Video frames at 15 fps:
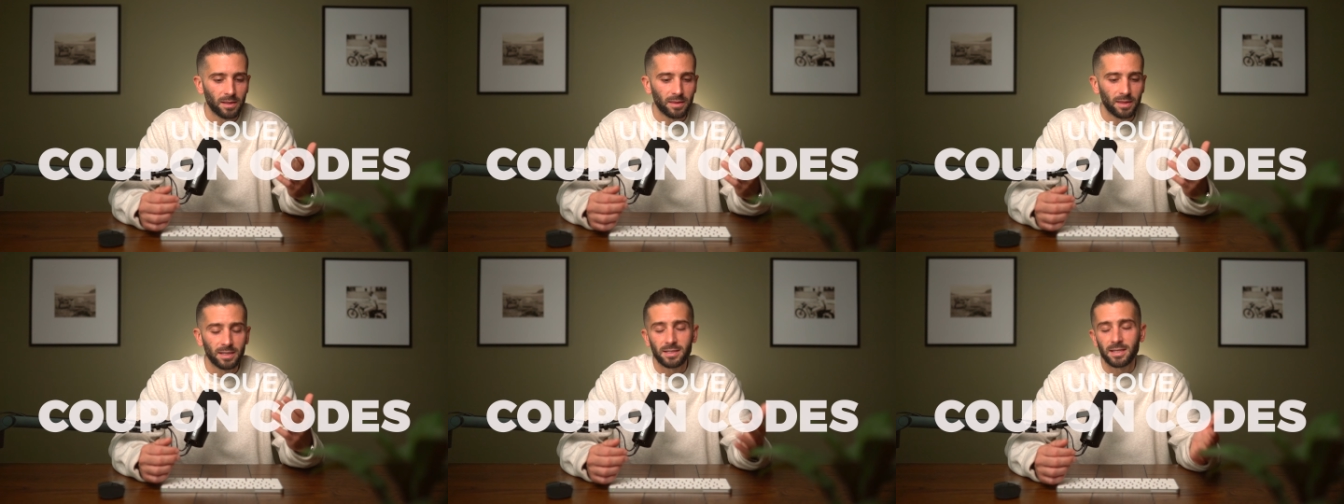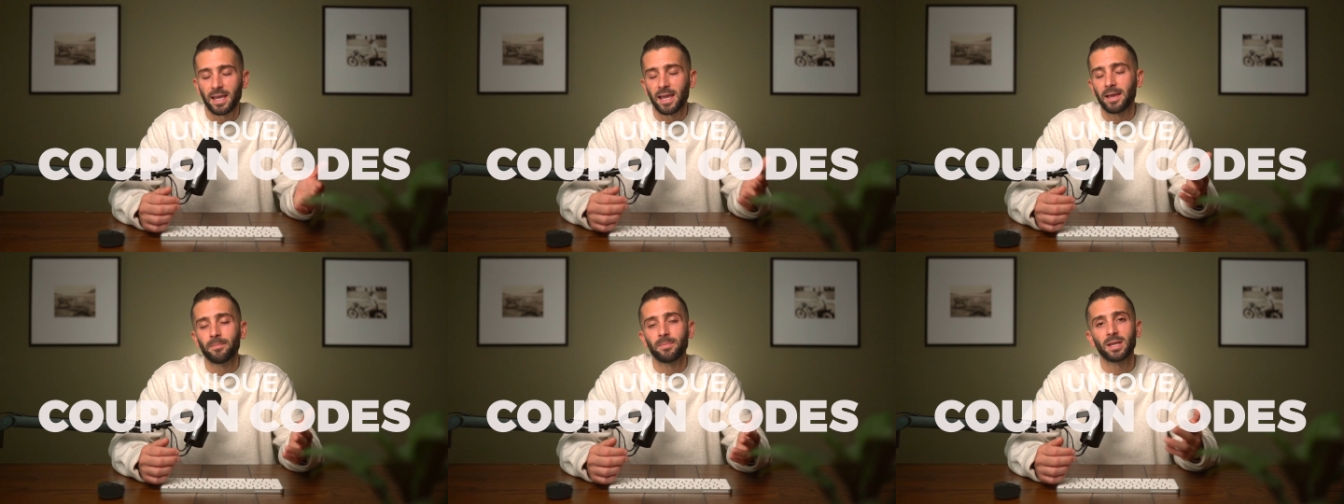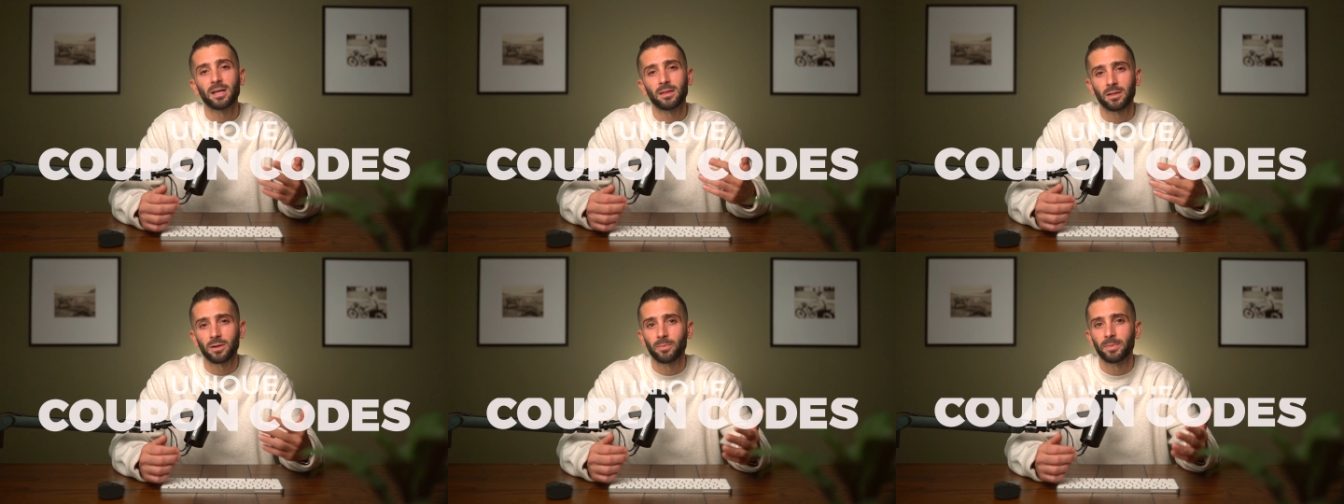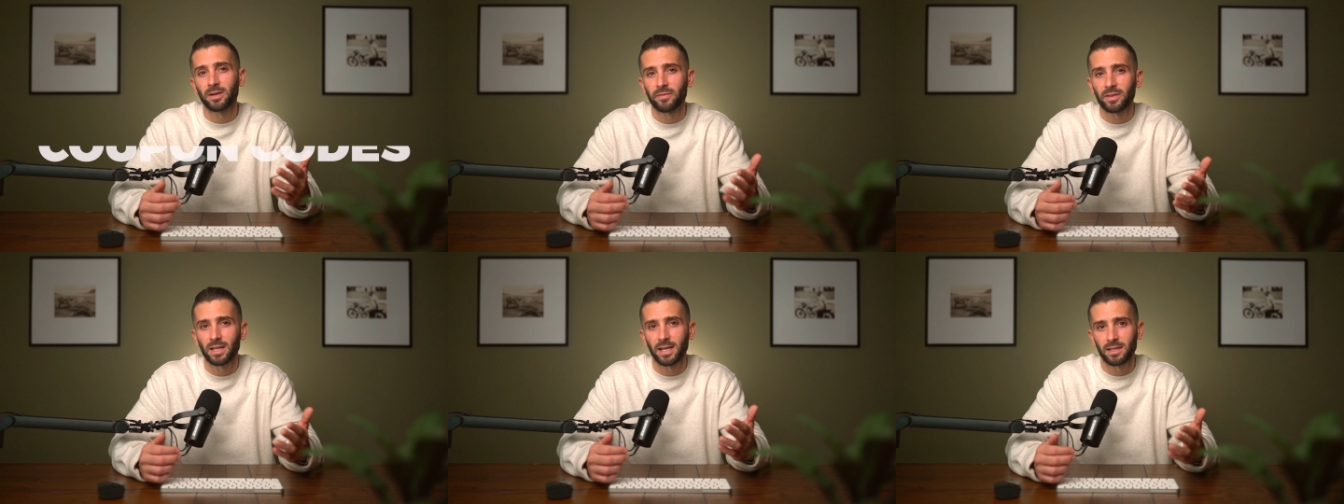this can be a little bit
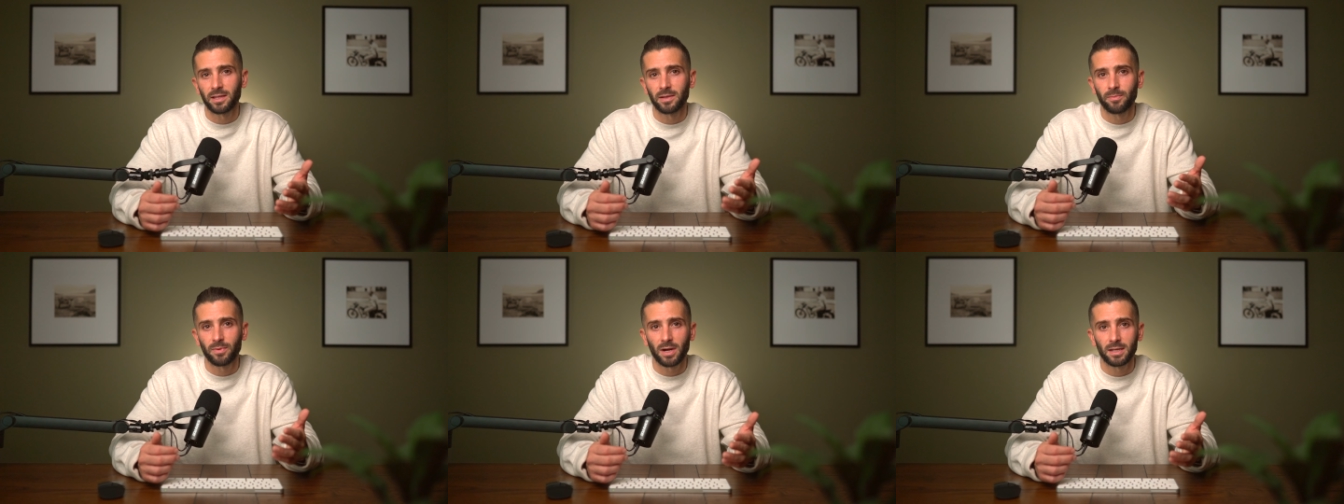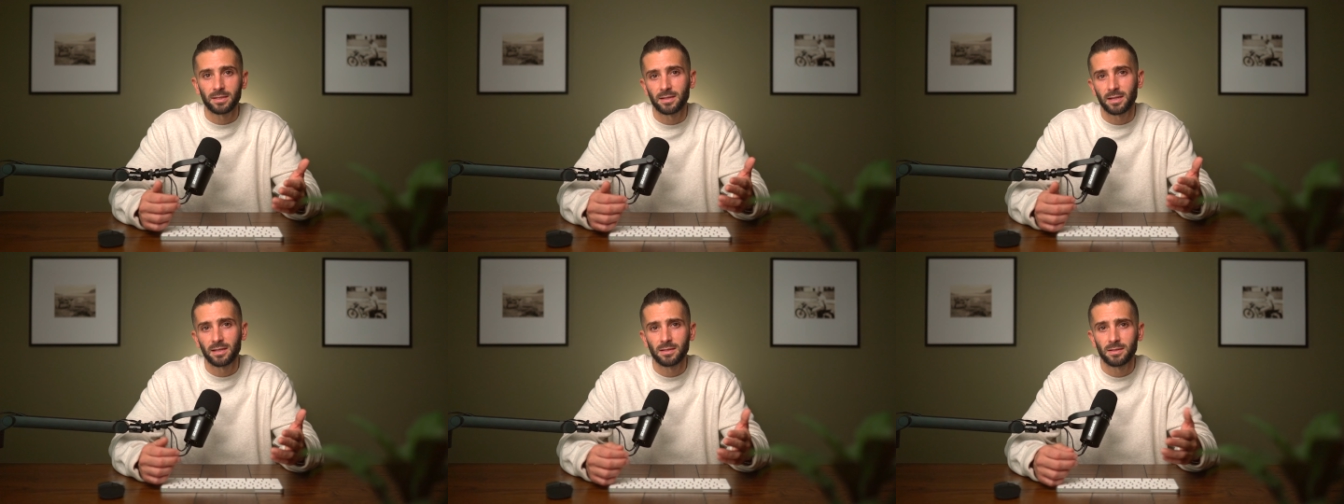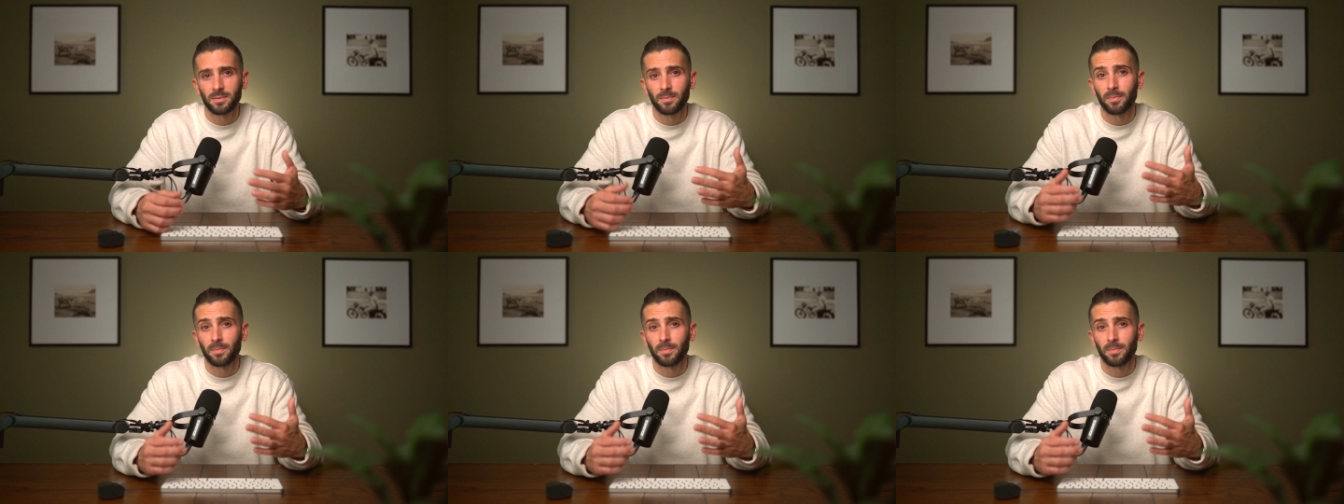of a lengthy process,